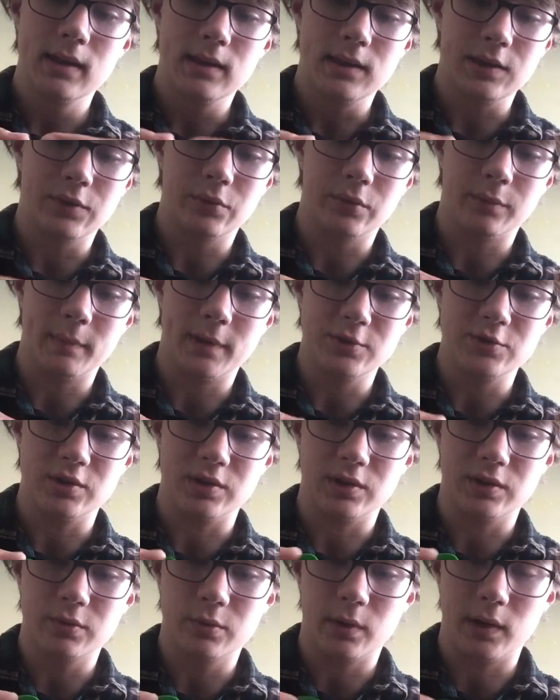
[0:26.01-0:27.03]
This was
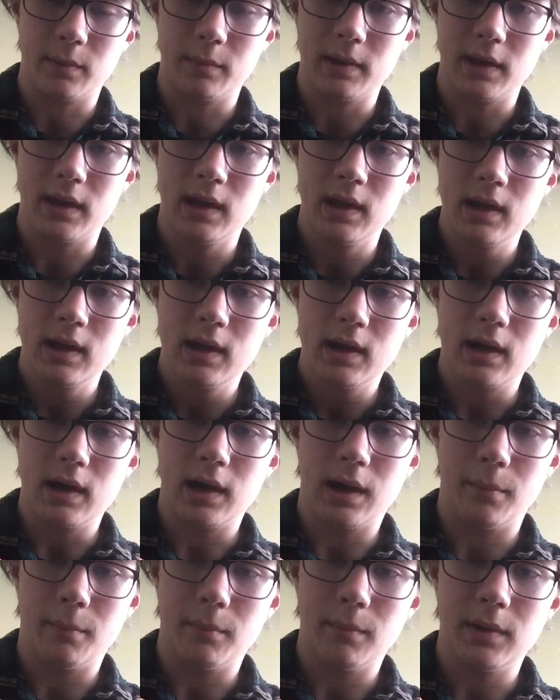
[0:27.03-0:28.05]
mentioned quite a bit
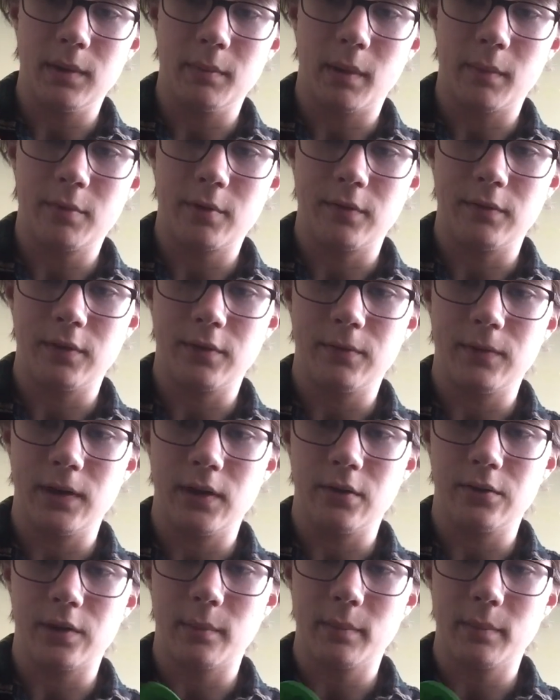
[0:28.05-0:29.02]
in my previous videos.